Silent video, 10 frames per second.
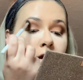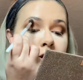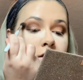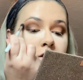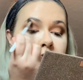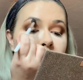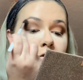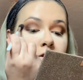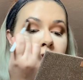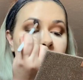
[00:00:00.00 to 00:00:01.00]
and just go
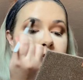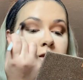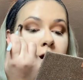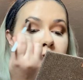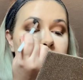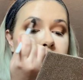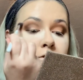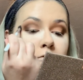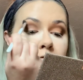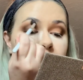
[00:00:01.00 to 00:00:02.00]
on the outside
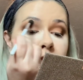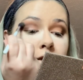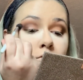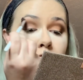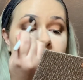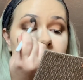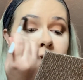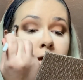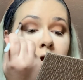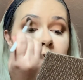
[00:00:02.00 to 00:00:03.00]
to really,
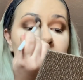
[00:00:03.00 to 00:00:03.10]
really